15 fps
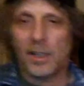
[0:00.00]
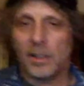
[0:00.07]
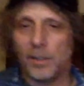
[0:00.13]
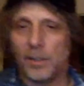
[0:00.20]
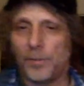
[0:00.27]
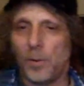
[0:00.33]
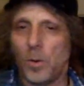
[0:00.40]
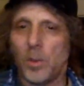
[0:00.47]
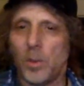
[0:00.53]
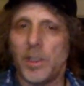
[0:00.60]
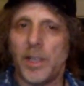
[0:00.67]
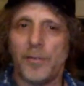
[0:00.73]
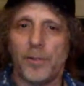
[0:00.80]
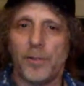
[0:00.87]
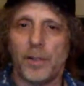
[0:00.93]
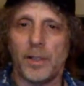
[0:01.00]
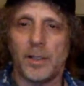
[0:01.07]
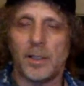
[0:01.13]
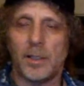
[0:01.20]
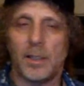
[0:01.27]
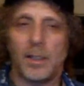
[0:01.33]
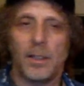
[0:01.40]
the 4
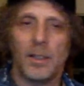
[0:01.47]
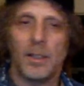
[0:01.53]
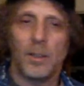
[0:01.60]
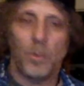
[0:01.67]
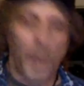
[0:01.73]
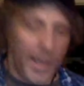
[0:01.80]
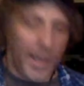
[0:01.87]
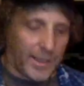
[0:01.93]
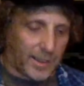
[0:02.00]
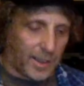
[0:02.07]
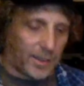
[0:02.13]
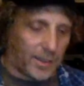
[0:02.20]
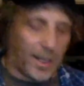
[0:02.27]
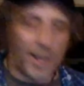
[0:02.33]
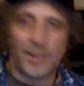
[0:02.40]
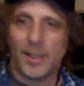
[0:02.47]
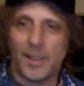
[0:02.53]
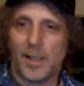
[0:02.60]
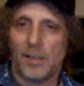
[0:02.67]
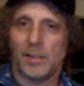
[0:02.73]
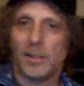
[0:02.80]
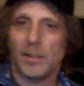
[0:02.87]
different ways that
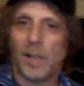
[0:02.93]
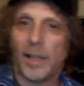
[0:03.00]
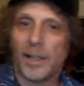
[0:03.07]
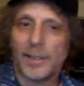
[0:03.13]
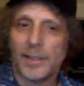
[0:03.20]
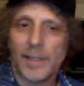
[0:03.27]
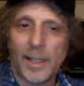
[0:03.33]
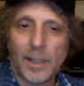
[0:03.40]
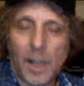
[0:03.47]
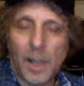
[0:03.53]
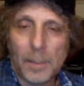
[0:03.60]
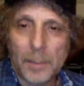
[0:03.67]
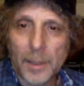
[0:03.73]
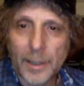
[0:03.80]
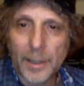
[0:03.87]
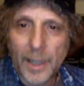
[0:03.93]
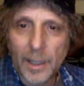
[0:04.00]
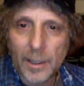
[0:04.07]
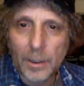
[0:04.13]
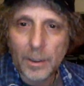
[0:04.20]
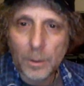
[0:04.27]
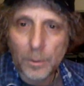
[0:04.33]
sounds. So like I said, I'm going to get a
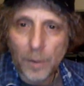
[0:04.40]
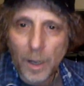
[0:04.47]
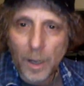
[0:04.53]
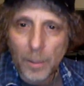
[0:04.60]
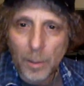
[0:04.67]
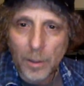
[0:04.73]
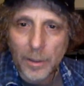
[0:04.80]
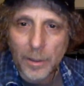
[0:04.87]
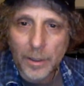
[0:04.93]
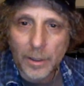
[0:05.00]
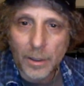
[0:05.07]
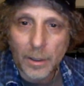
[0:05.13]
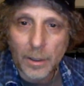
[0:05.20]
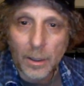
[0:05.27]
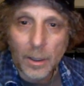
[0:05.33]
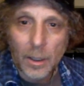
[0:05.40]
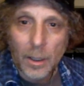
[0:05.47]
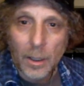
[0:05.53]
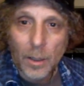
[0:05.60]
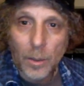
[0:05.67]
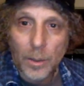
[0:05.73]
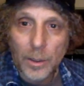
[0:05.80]
Univibe on here.
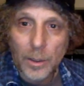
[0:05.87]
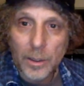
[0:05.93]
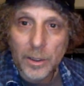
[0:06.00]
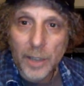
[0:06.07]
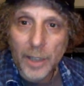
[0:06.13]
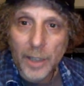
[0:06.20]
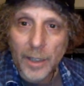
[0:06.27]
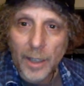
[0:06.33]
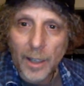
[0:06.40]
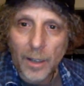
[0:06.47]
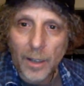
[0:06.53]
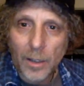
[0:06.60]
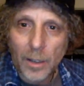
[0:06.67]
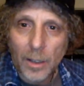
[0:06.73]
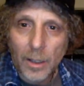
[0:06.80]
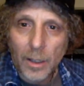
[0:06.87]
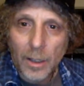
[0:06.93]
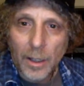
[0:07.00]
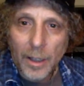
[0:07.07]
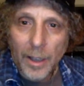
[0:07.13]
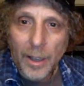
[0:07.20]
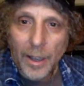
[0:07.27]
We're going to check it out
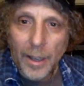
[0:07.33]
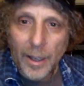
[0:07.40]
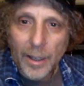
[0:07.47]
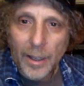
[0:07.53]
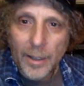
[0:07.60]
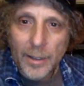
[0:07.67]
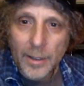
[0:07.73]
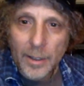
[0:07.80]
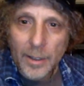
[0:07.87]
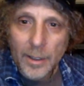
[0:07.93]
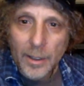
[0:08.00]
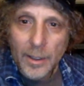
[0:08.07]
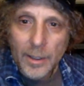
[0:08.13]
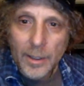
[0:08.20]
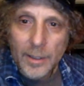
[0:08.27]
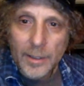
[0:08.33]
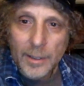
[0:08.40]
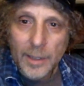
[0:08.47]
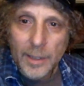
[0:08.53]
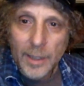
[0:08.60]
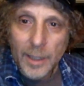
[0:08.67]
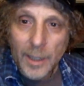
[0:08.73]
and
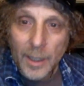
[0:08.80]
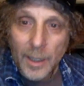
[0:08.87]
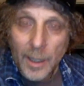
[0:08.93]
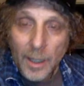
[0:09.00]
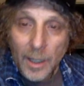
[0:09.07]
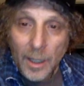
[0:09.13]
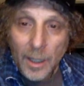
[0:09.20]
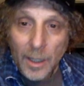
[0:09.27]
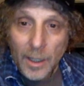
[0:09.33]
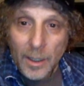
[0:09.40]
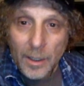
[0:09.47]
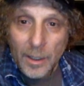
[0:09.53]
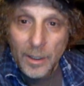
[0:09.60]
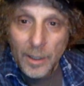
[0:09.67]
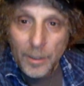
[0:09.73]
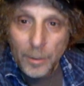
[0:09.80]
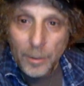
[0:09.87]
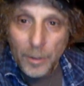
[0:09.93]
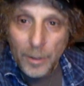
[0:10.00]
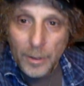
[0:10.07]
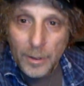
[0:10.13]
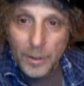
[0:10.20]
see the
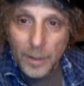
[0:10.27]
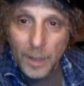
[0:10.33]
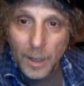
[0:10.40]
difference.